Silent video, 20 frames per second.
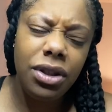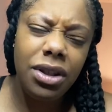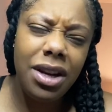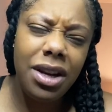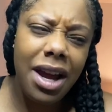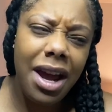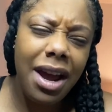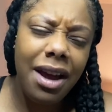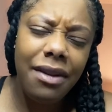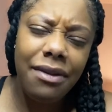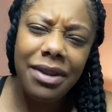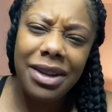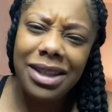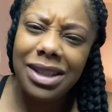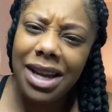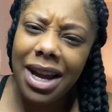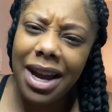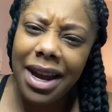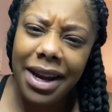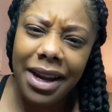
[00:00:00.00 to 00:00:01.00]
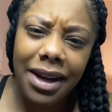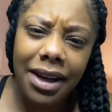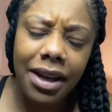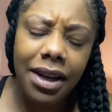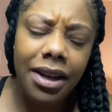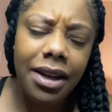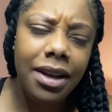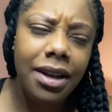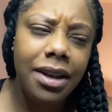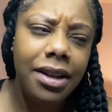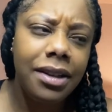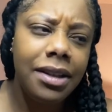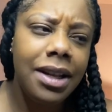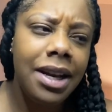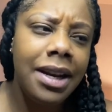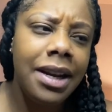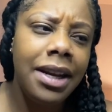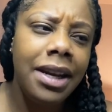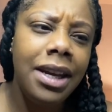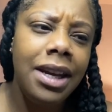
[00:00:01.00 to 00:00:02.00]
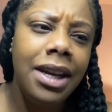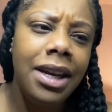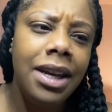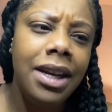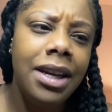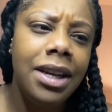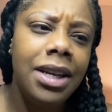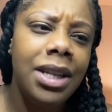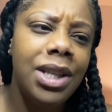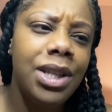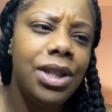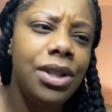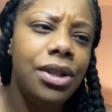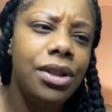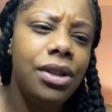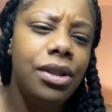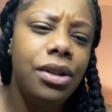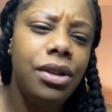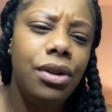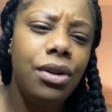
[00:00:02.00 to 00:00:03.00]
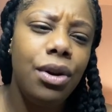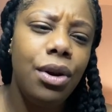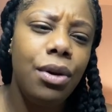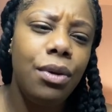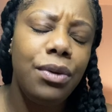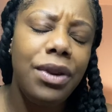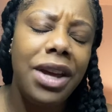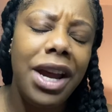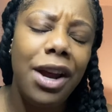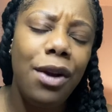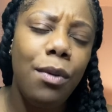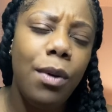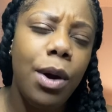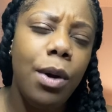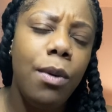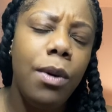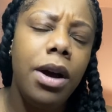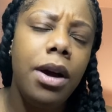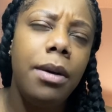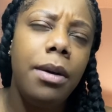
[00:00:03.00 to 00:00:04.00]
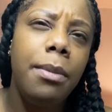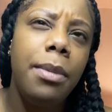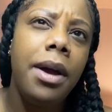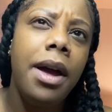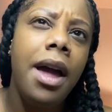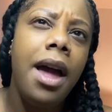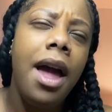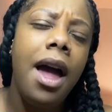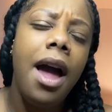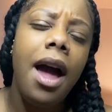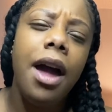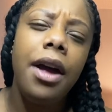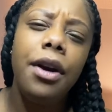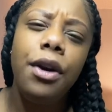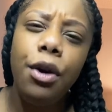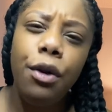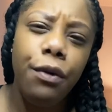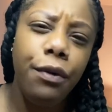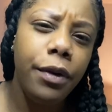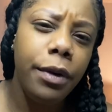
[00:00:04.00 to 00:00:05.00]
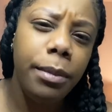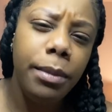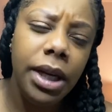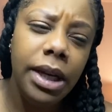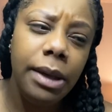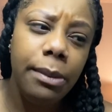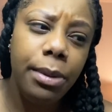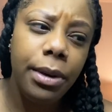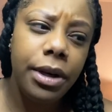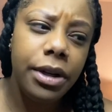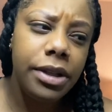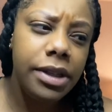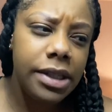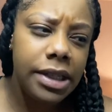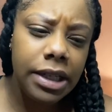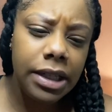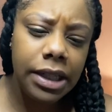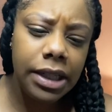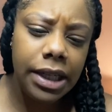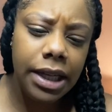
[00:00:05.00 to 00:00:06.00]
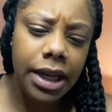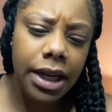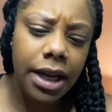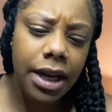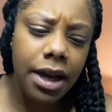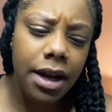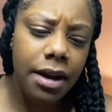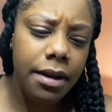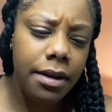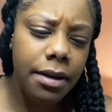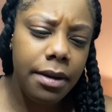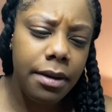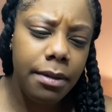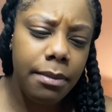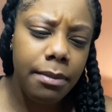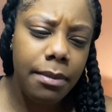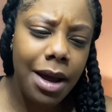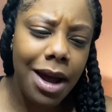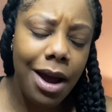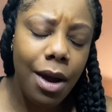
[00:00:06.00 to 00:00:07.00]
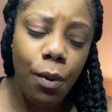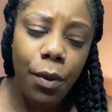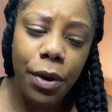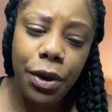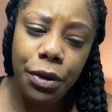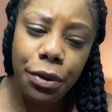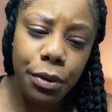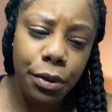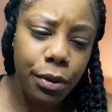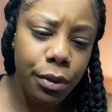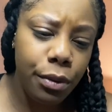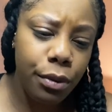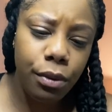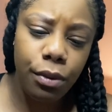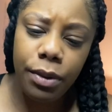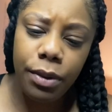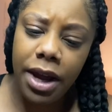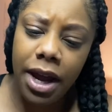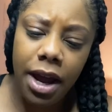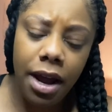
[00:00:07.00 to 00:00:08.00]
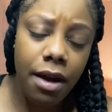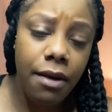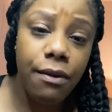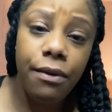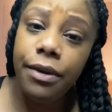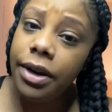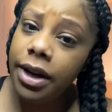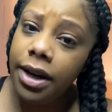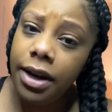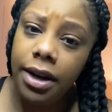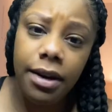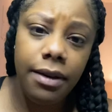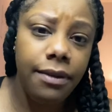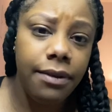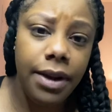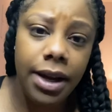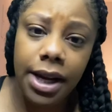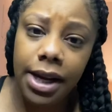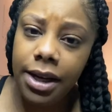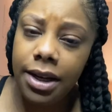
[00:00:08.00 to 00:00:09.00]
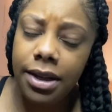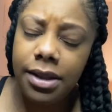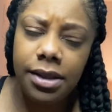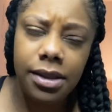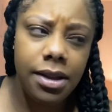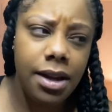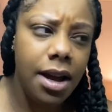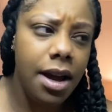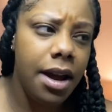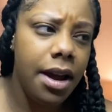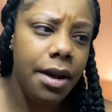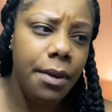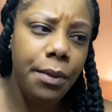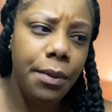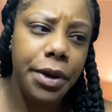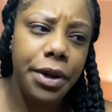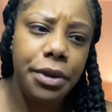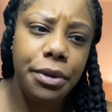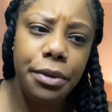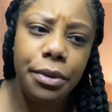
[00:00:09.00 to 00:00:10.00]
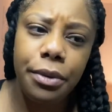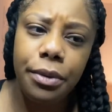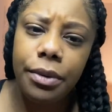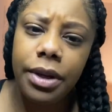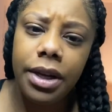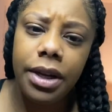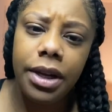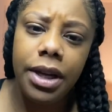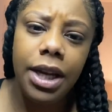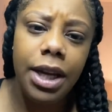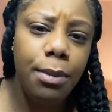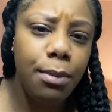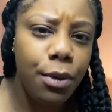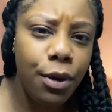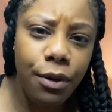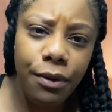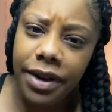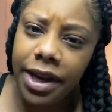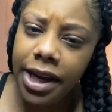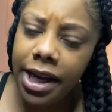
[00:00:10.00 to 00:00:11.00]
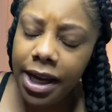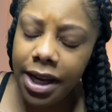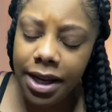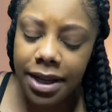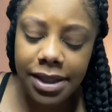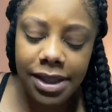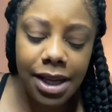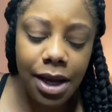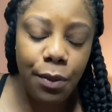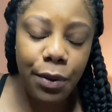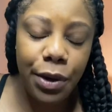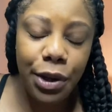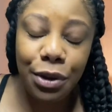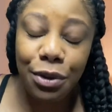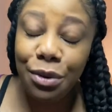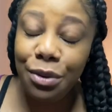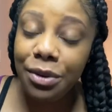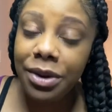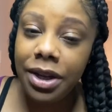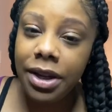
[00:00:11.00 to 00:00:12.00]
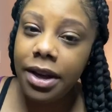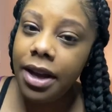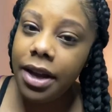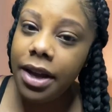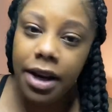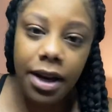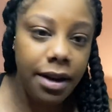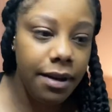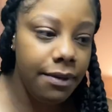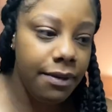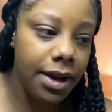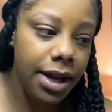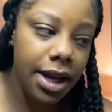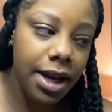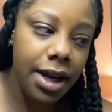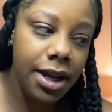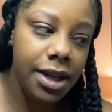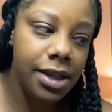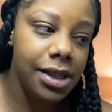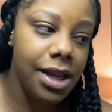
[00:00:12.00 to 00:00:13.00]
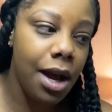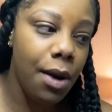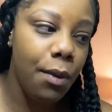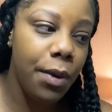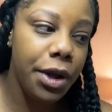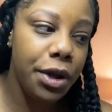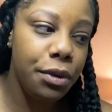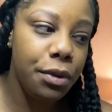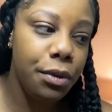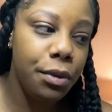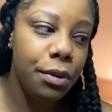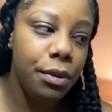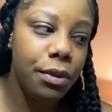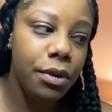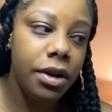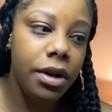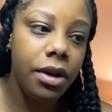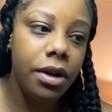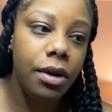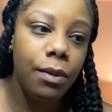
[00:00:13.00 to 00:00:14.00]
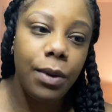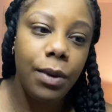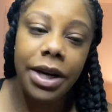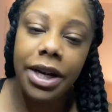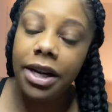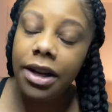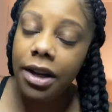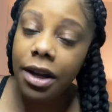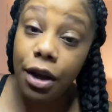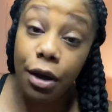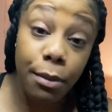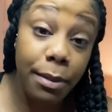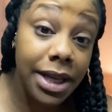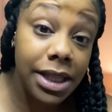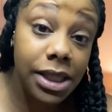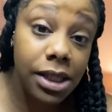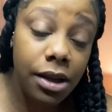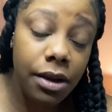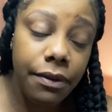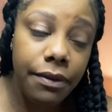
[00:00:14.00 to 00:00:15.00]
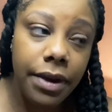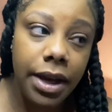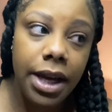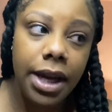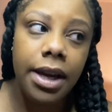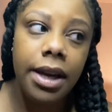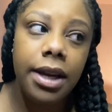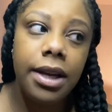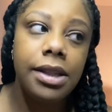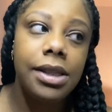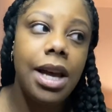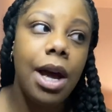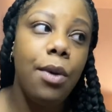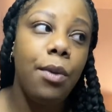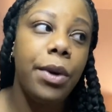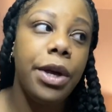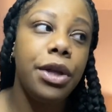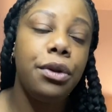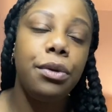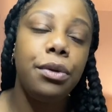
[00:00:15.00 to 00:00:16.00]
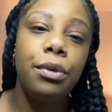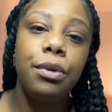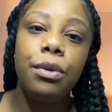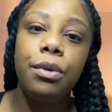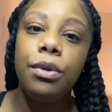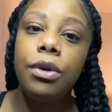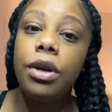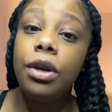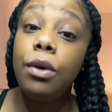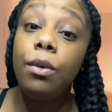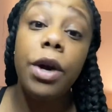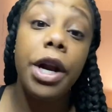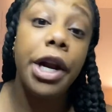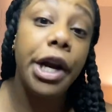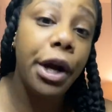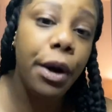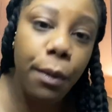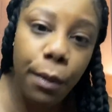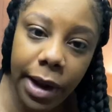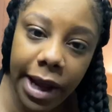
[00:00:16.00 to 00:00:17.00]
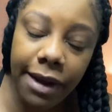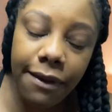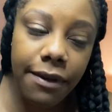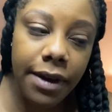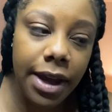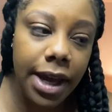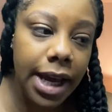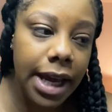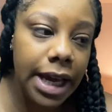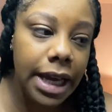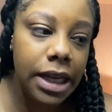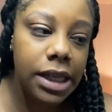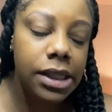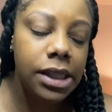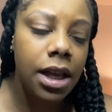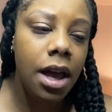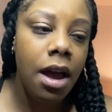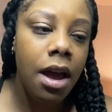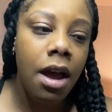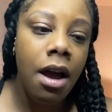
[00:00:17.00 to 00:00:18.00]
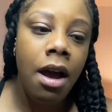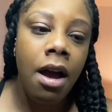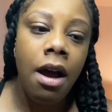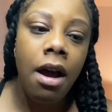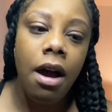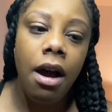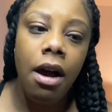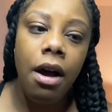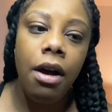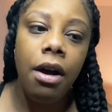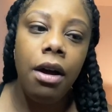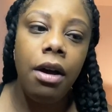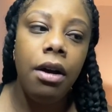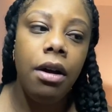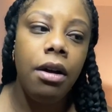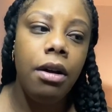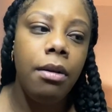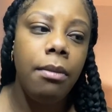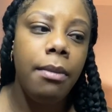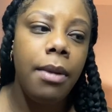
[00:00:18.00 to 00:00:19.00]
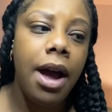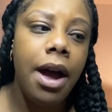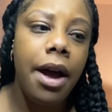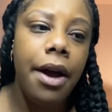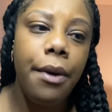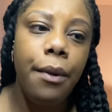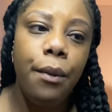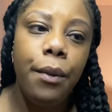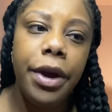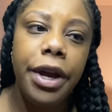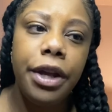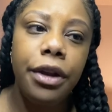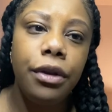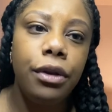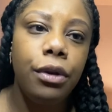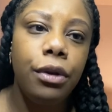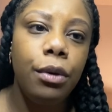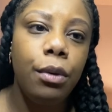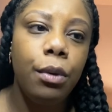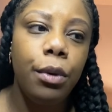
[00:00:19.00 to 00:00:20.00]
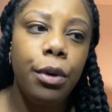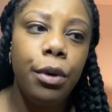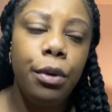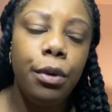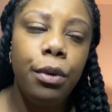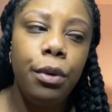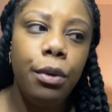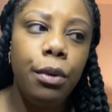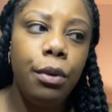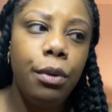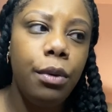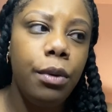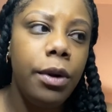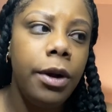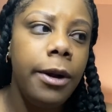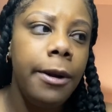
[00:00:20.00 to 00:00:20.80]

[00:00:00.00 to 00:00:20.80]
have anxiety. A lot of kids, they grow up. I know for me personally, I went through every phase. I went through the emo phase. I went through the cutting phase. I went through the wanting to kill myself phase. I went through the running away phase. I went through